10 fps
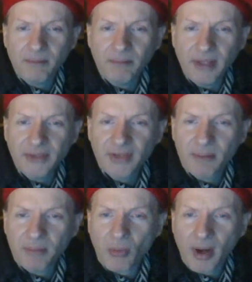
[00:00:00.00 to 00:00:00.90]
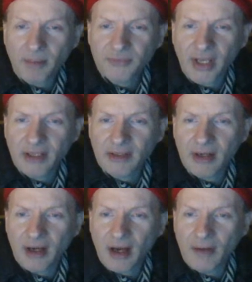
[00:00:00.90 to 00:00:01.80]
mid-tempo update
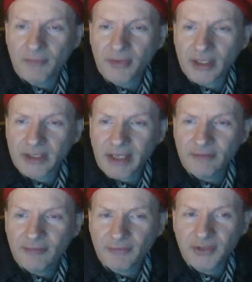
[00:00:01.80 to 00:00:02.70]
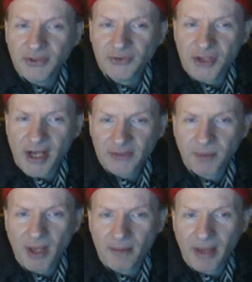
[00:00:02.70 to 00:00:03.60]
of the late 50s jazz
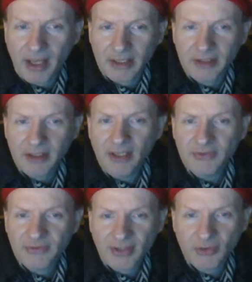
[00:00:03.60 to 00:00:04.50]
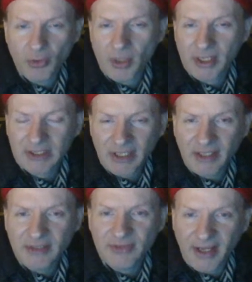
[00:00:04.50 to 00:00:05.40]
pop ballad set to a
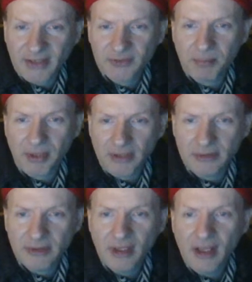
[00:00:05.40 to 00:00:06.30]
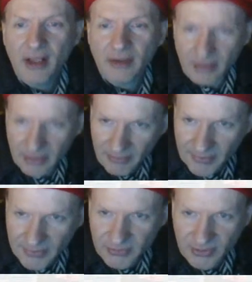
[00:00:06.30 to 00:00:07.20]
clicking dance beat. The
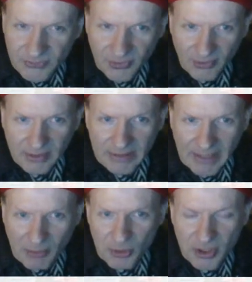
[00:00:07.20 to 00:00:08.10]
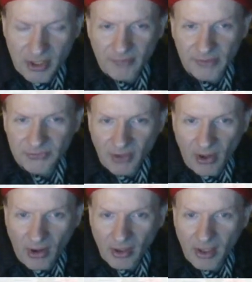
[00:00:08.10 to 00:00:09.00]
lyrics concern a lounge diva
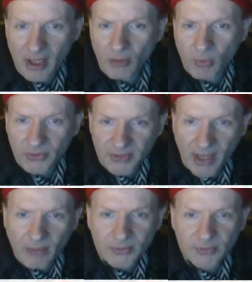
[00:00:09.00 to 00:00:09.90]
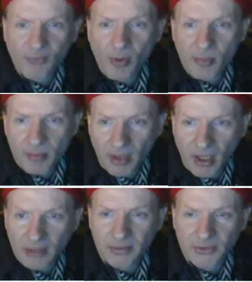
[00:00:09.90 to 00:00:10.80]
song where sounds form a
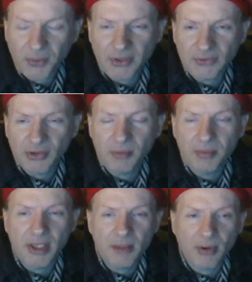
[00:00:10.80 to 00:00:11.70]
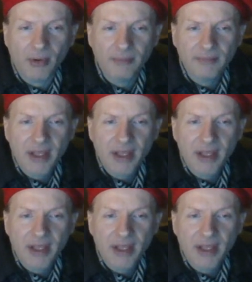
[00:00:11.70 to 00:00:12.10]
bond between two people.